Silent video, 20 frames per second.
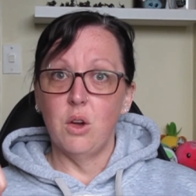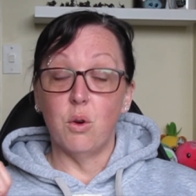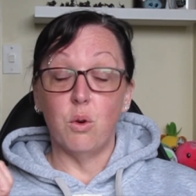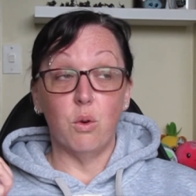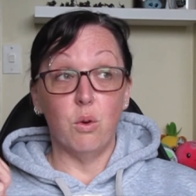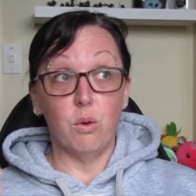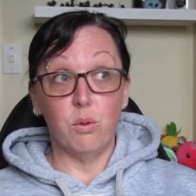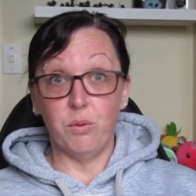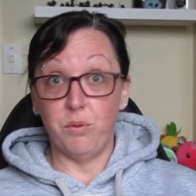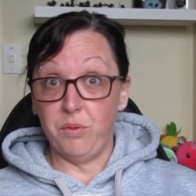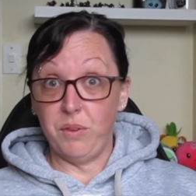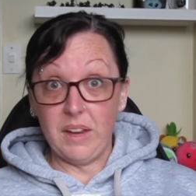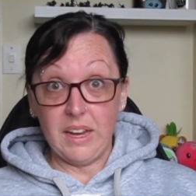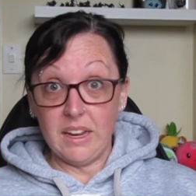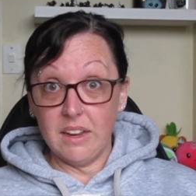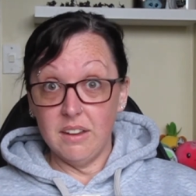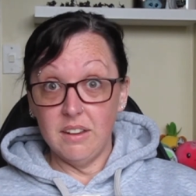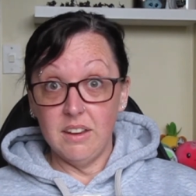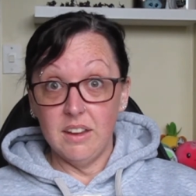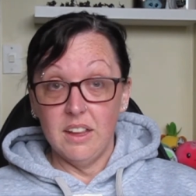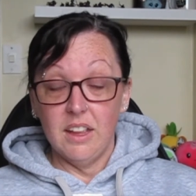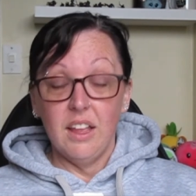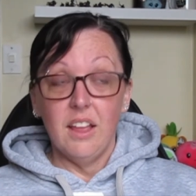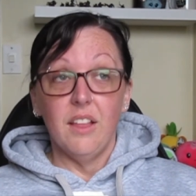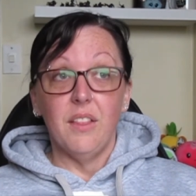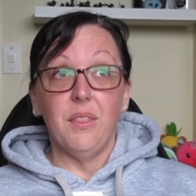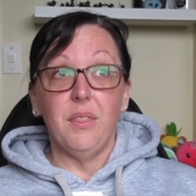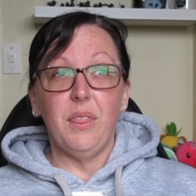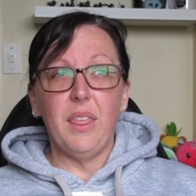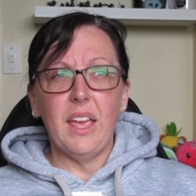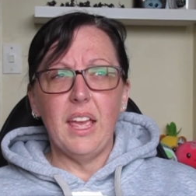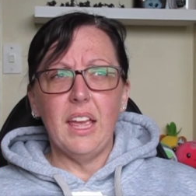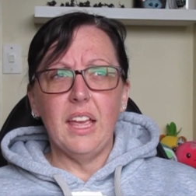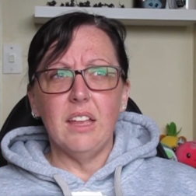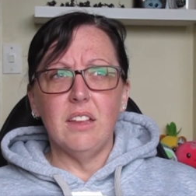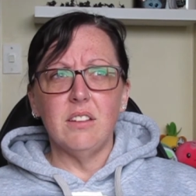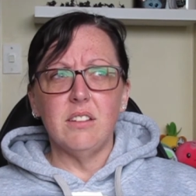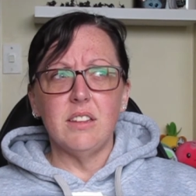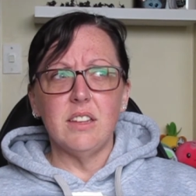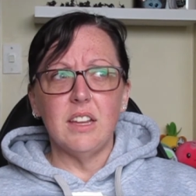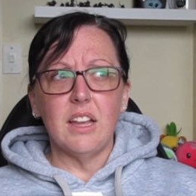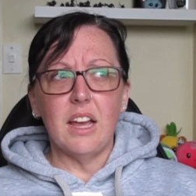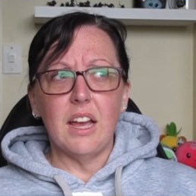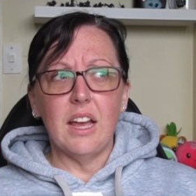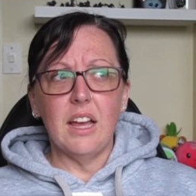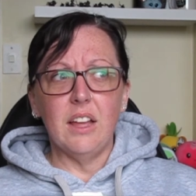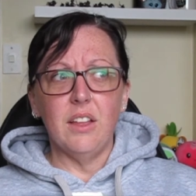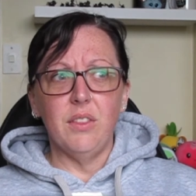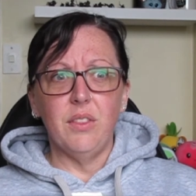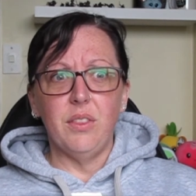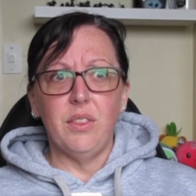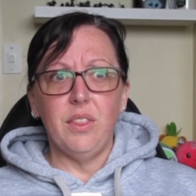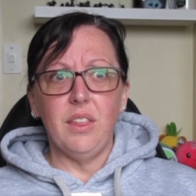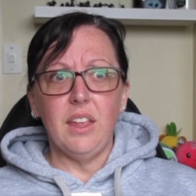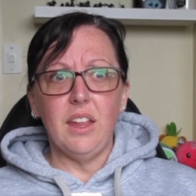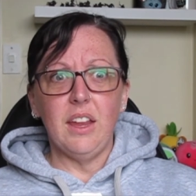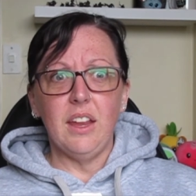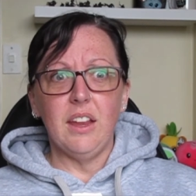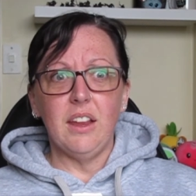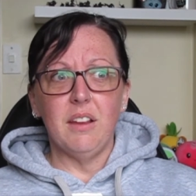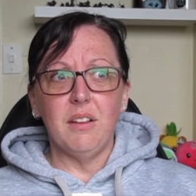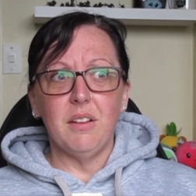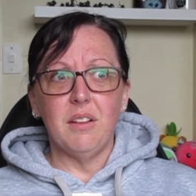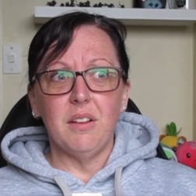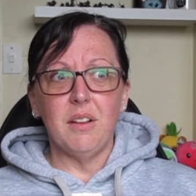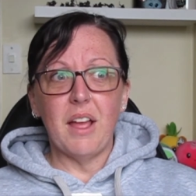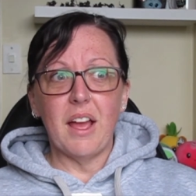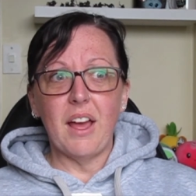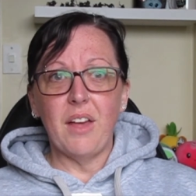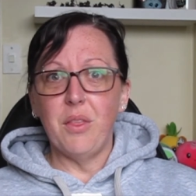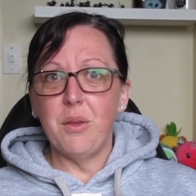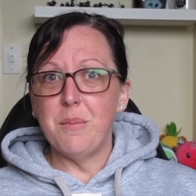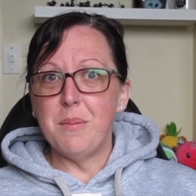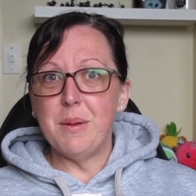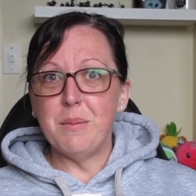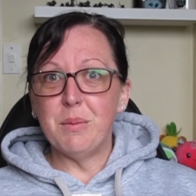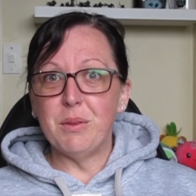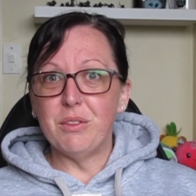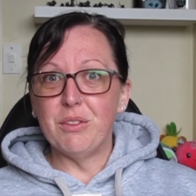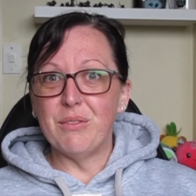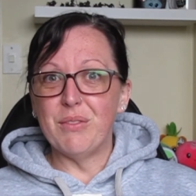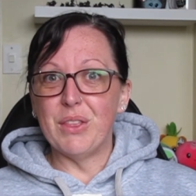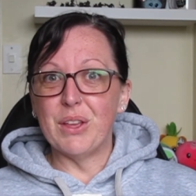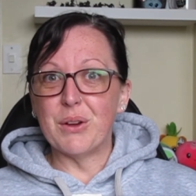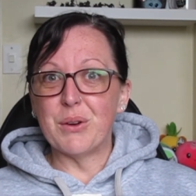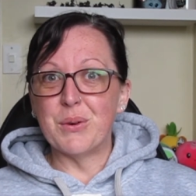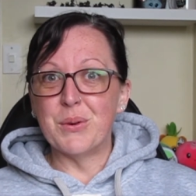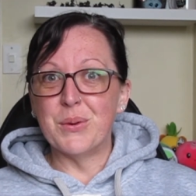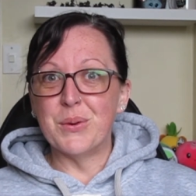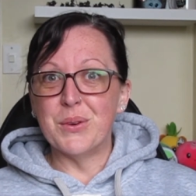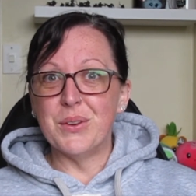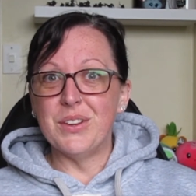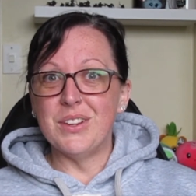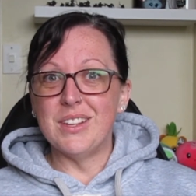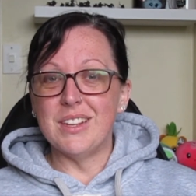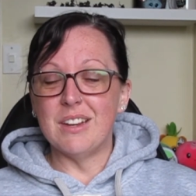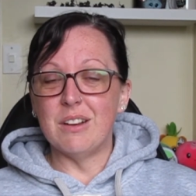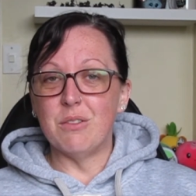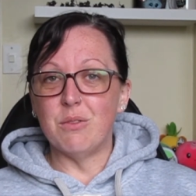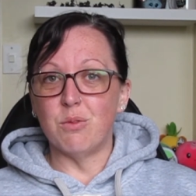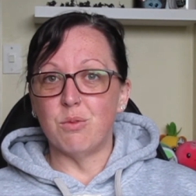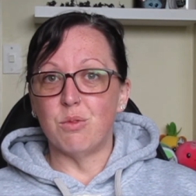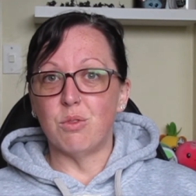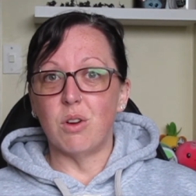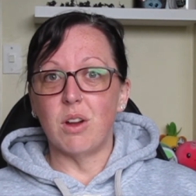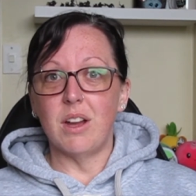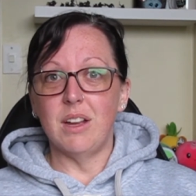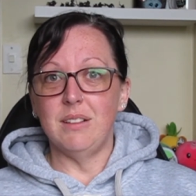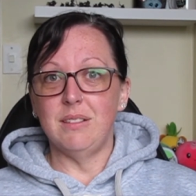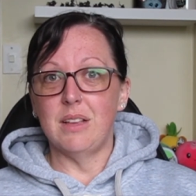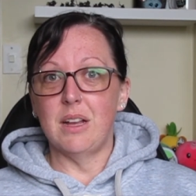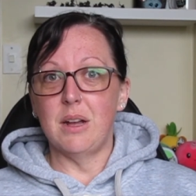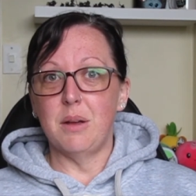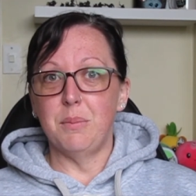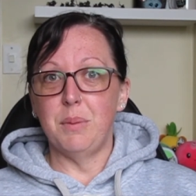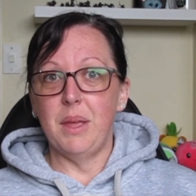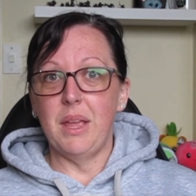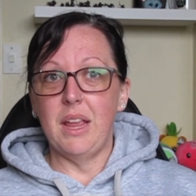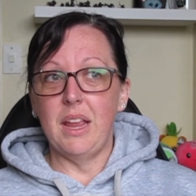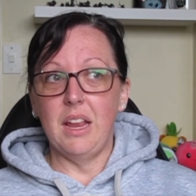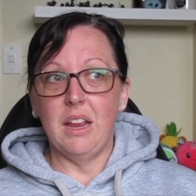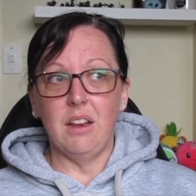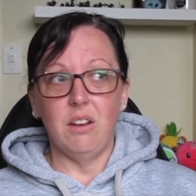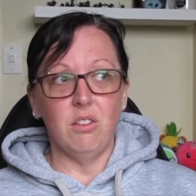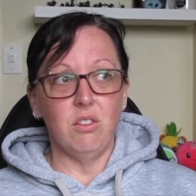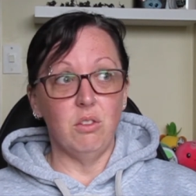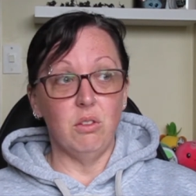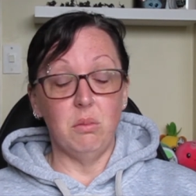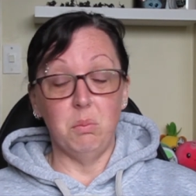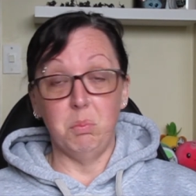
or feared that uh, the other members of the court didn't rise up and